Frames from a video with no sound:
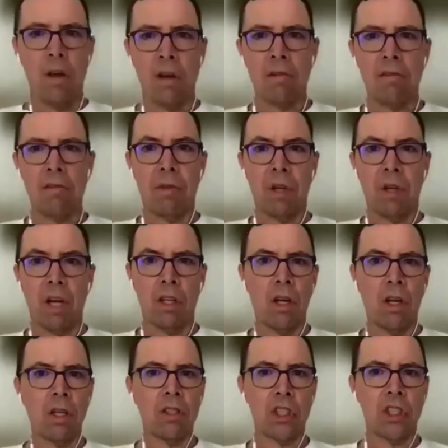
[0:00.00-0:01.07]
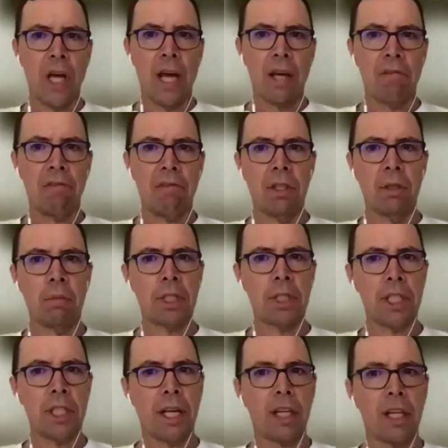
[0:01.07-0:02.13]
alongside films like
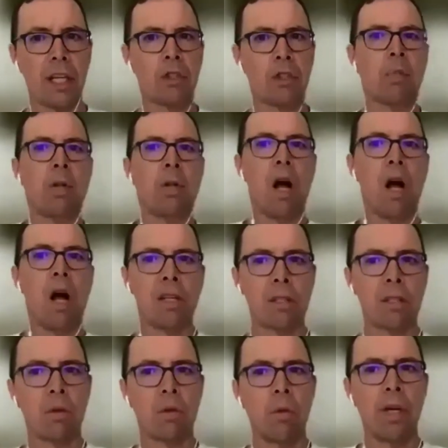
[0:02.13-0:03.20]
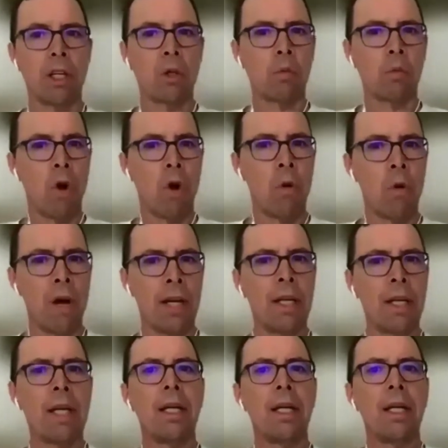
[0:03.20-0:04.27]
triple Oscar winner Roma
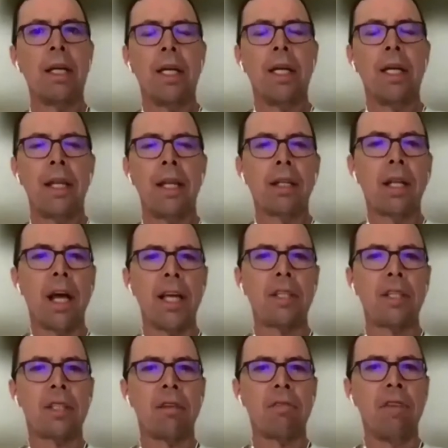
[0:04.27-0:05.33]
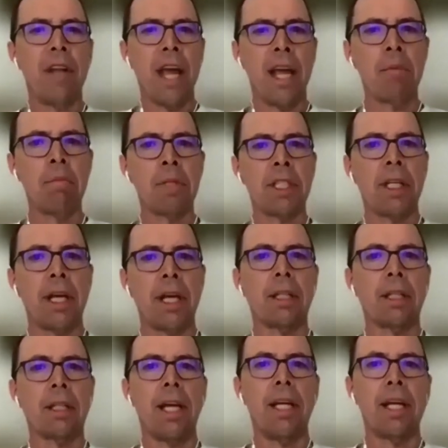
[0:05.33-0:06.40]
and the likes of names like Lady
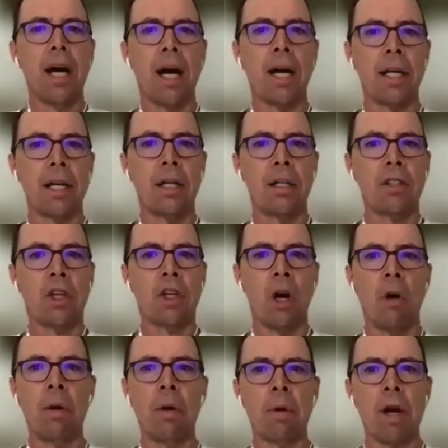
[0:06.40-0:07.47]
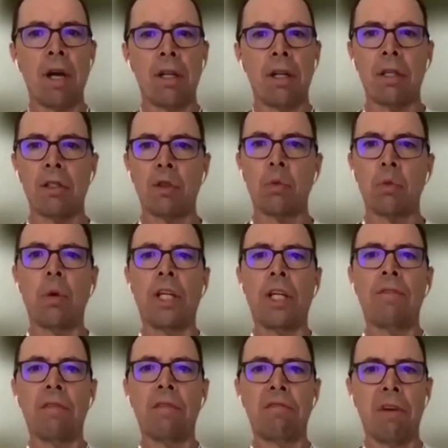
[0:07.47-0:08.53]
Gaga, Coen Brothers, William
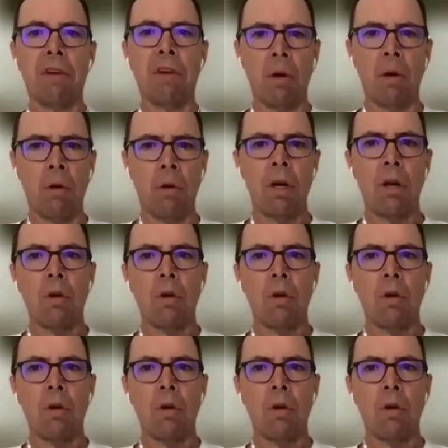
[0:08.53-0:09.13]
Dafoe, Ryan